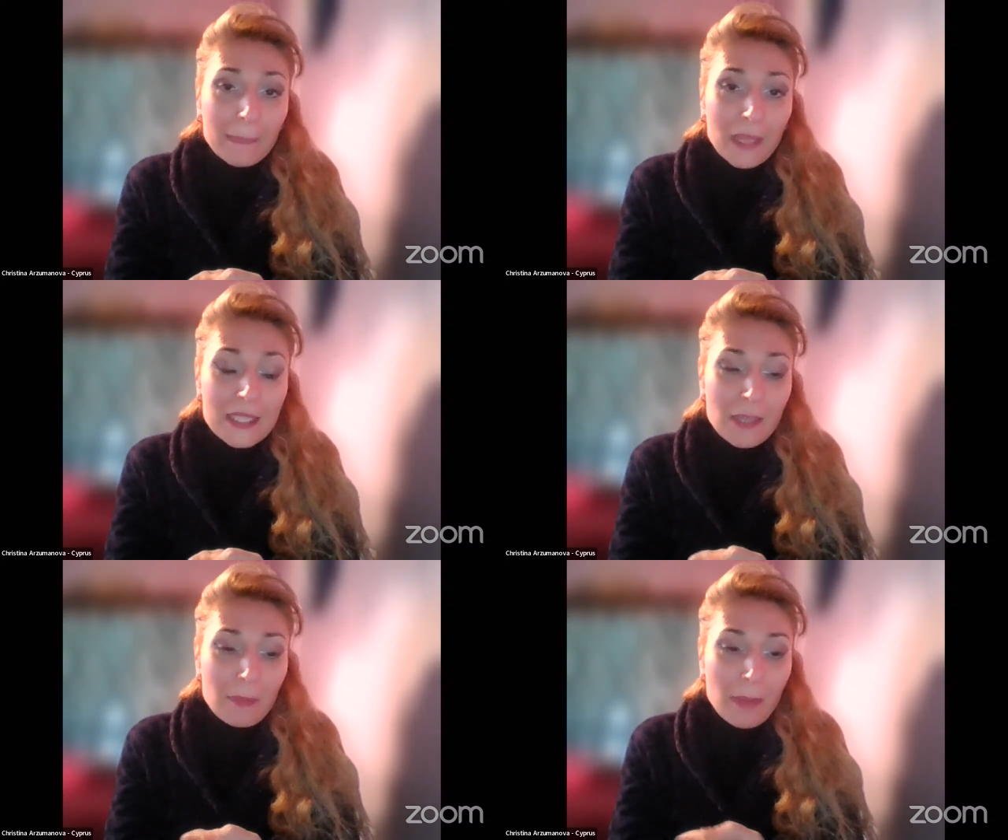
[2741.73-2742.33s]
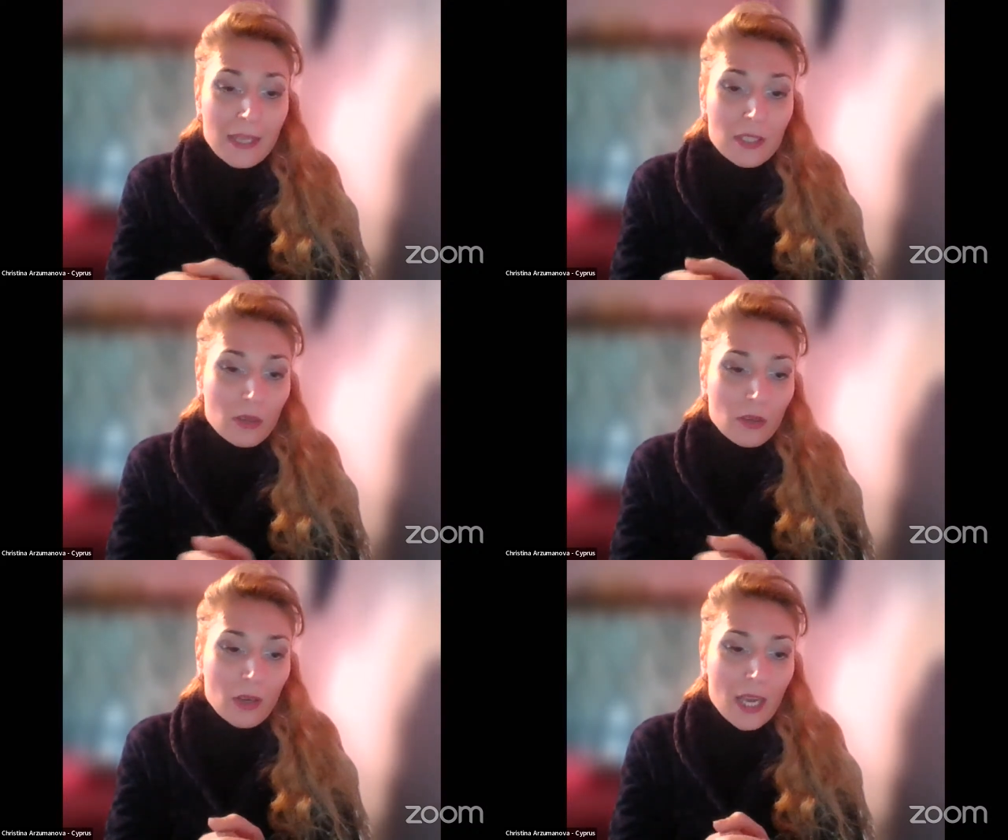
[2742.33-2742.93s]
it depends
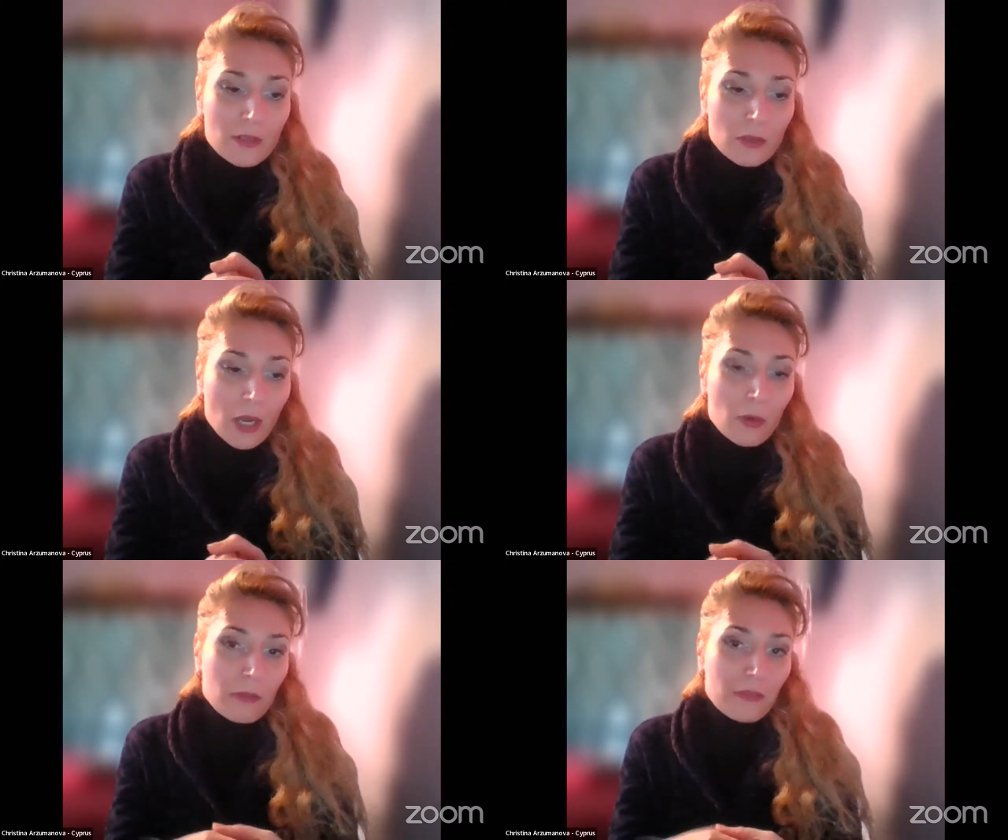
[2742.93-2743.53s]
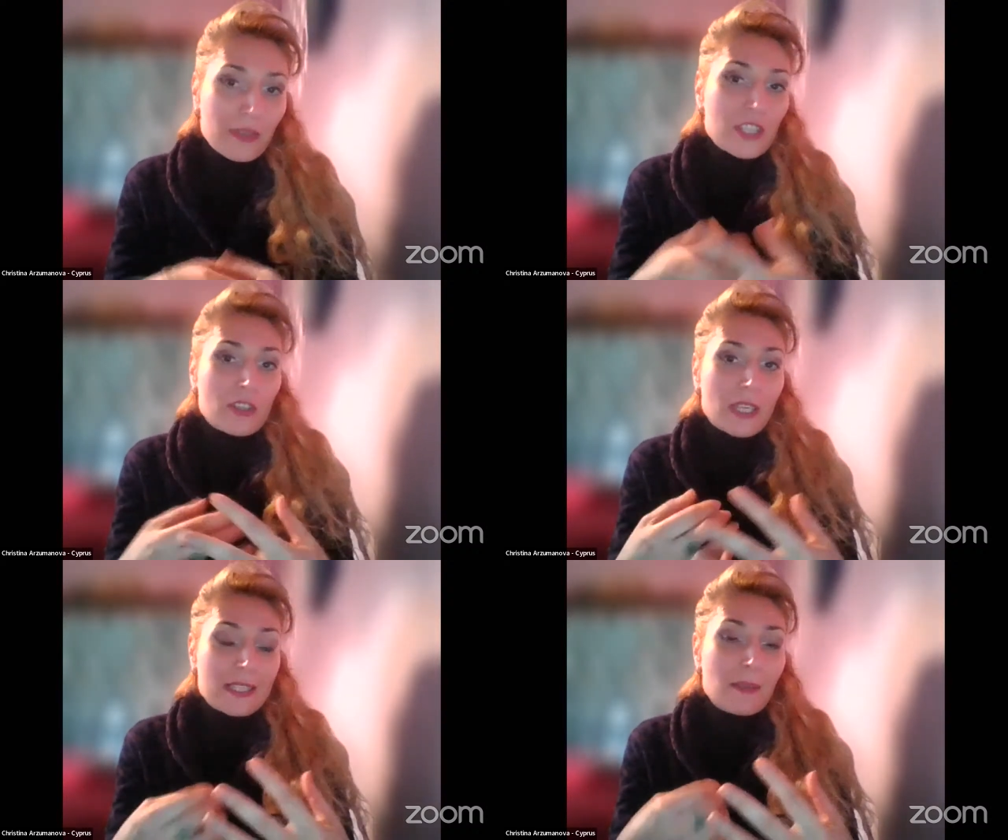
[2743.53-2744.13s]
on us, on our
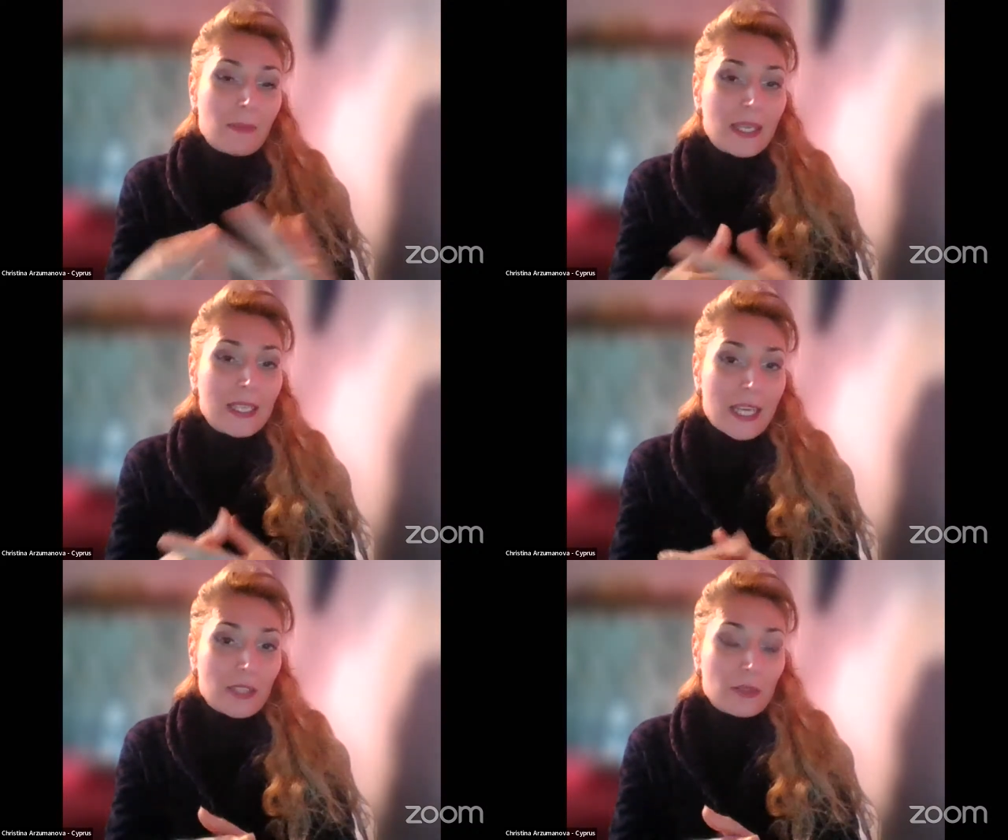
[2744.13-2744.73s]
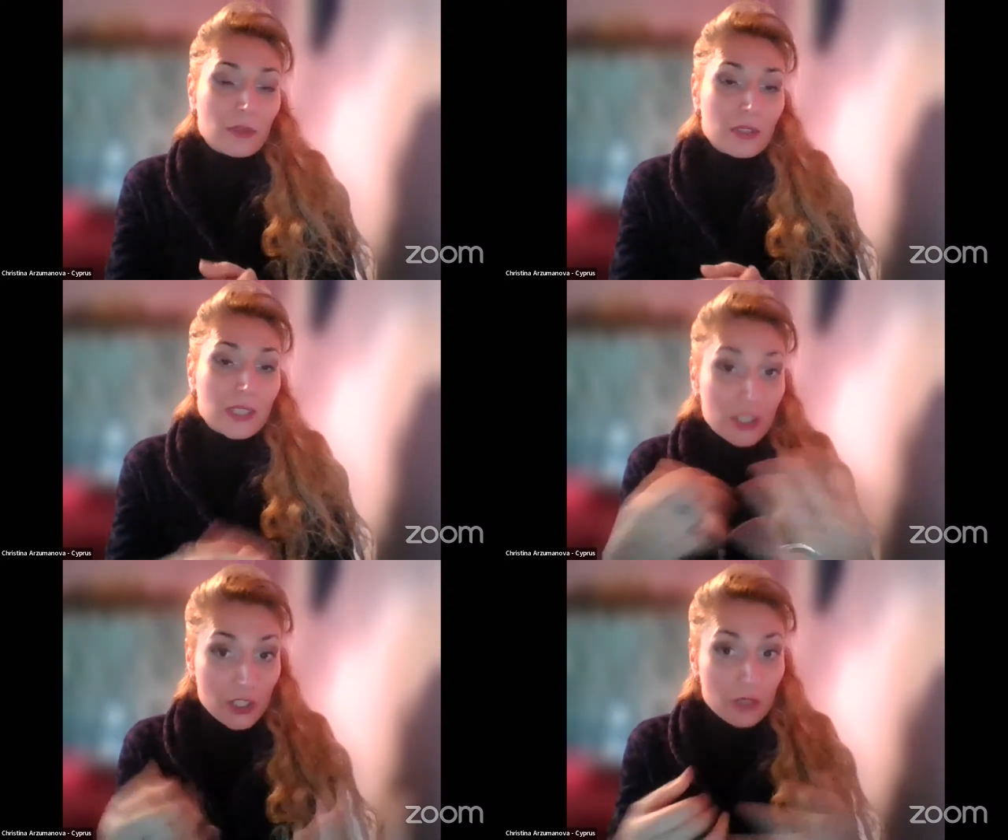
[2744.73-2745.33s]
vision as a mediators,
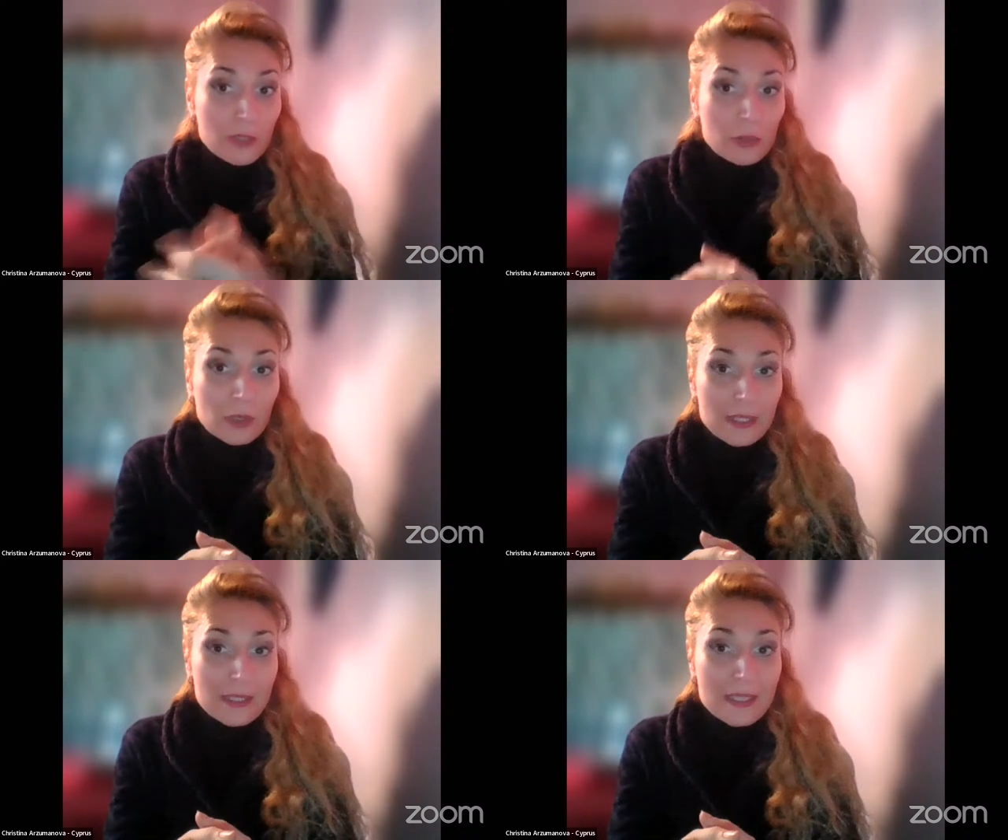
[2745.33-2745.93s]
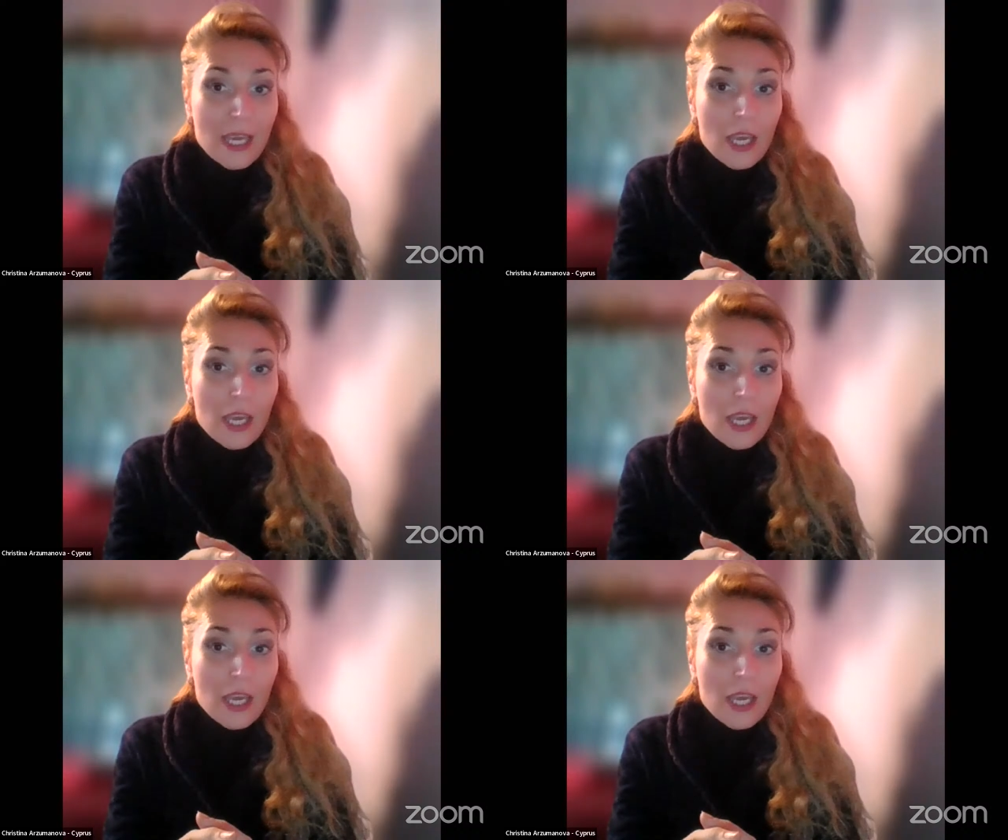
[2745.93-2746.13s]
individuals.